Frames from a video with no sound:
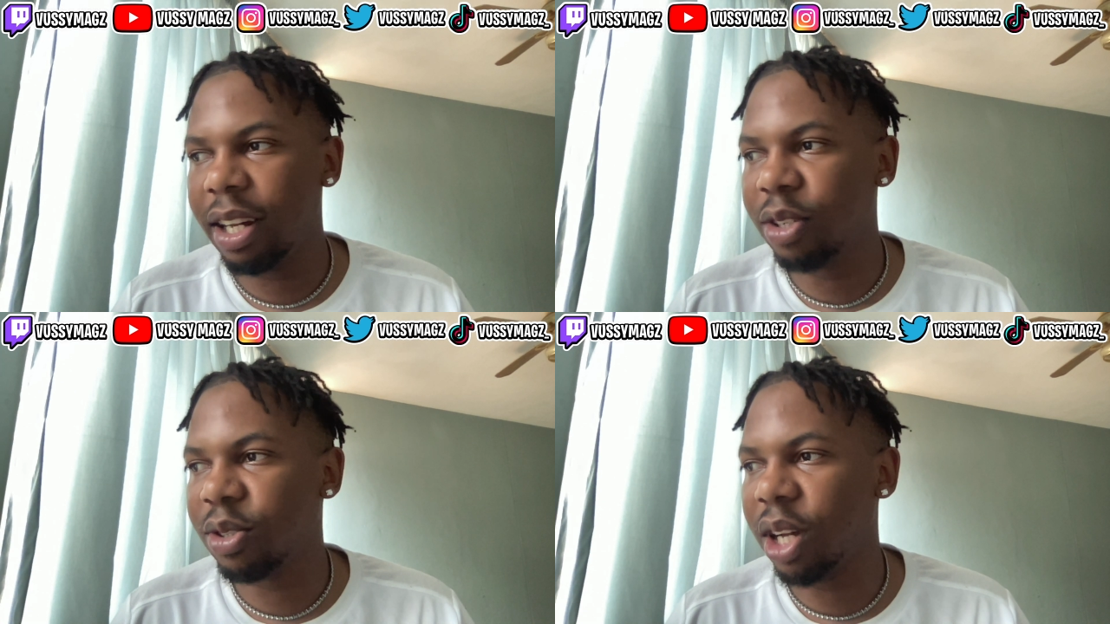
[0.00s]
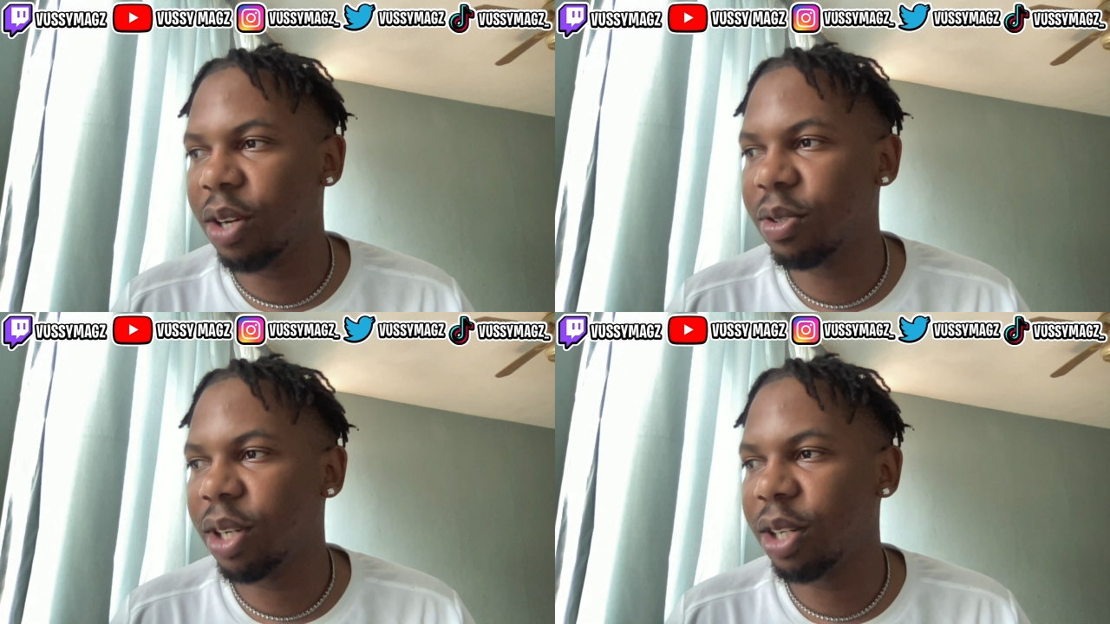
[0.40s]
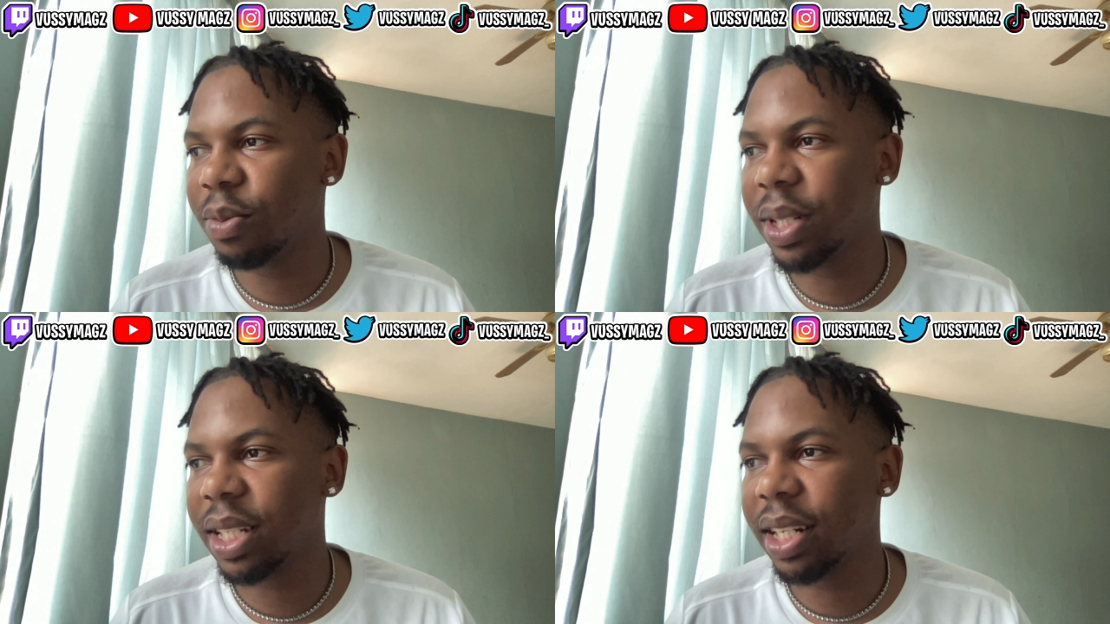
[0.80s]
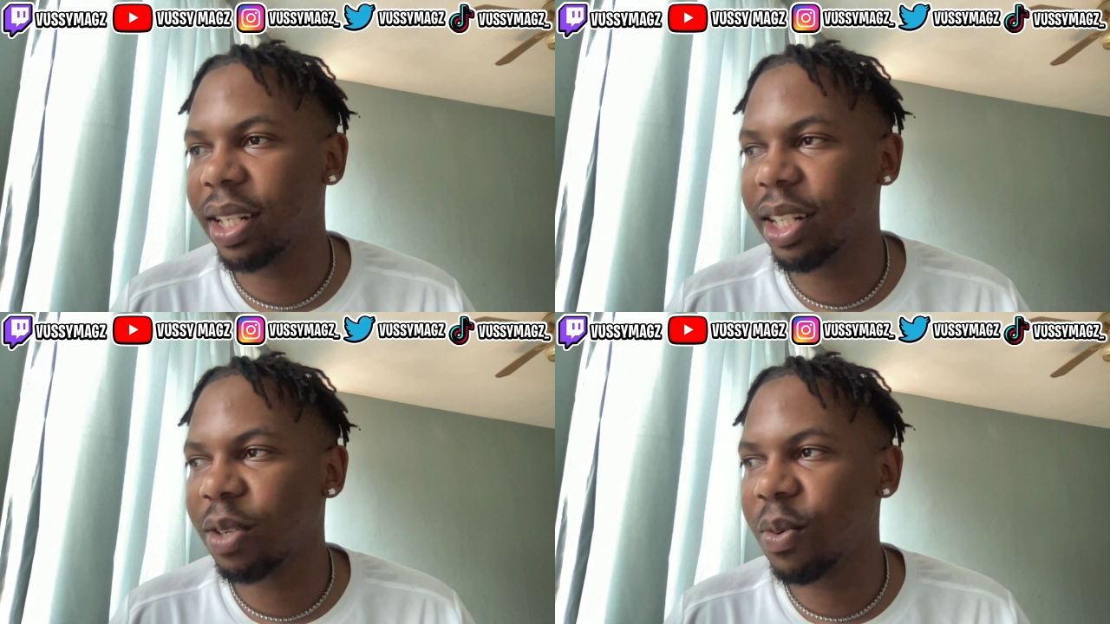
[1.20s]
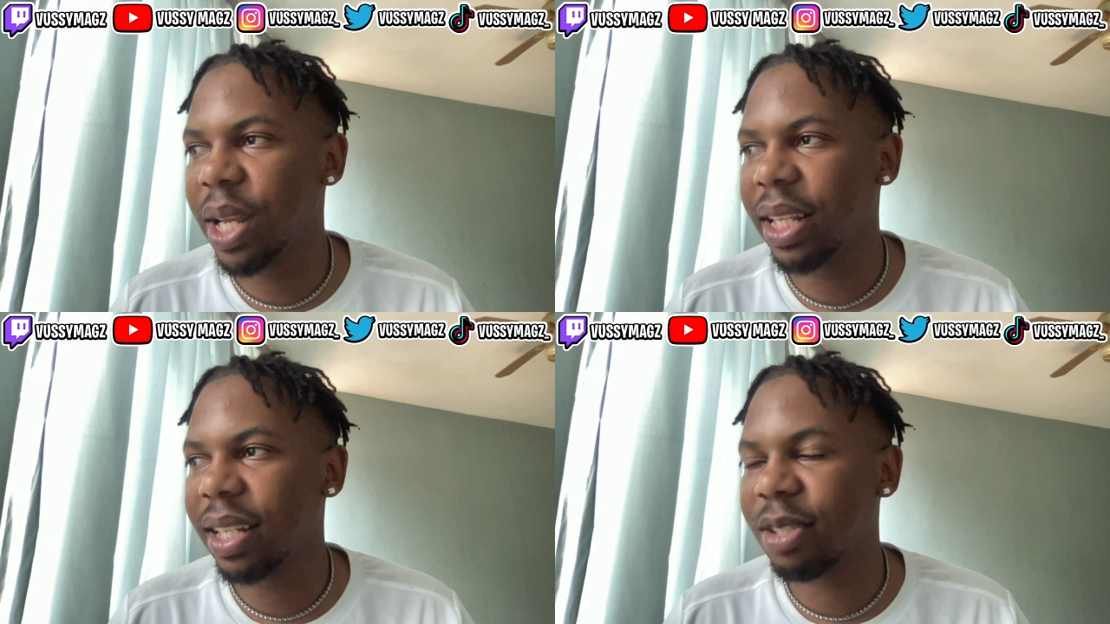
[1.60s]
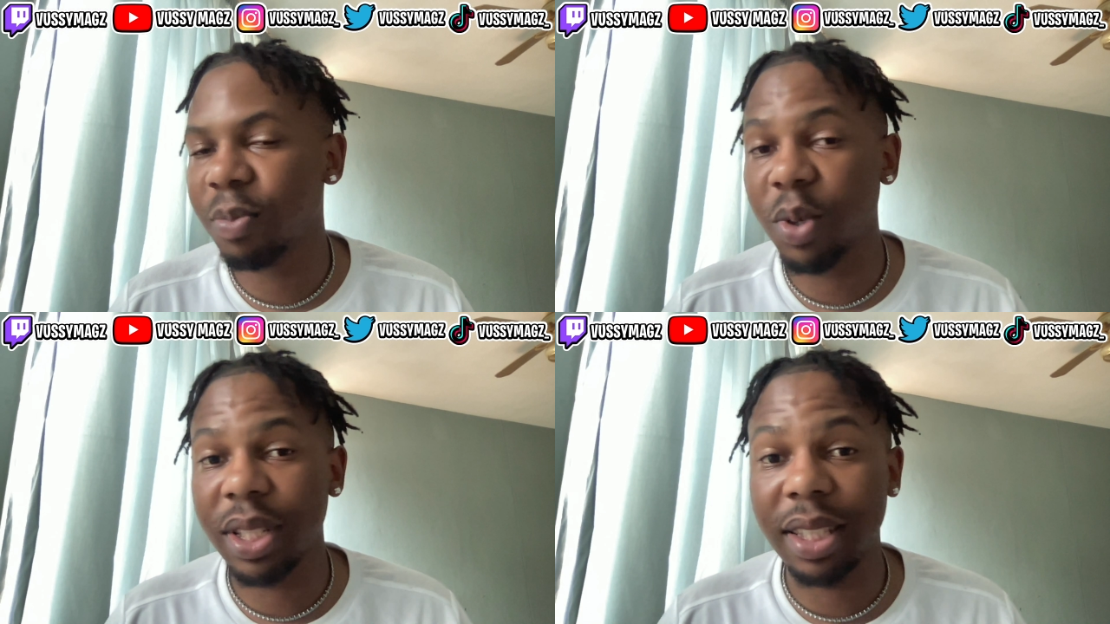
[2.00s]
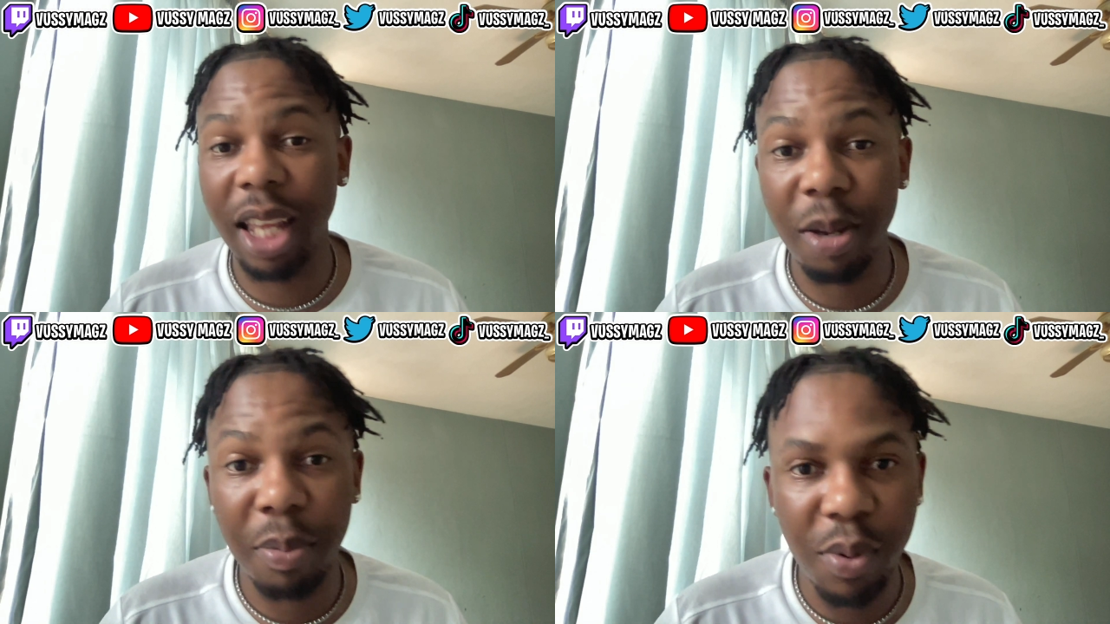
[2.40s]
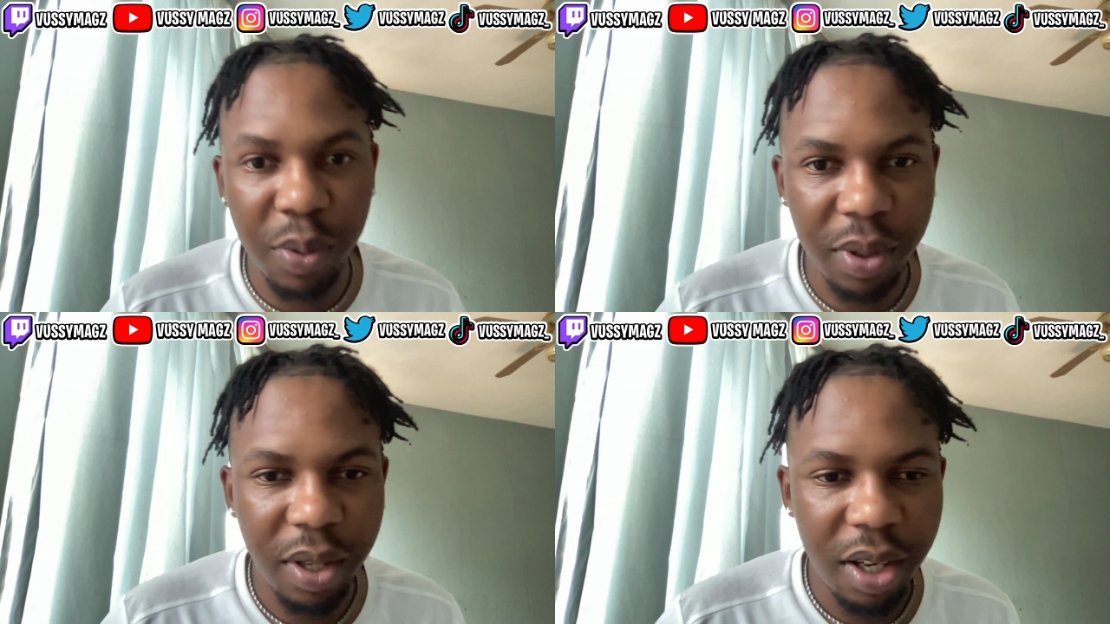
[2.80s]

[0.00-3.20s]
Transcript: do I say it, in a way that's more stable.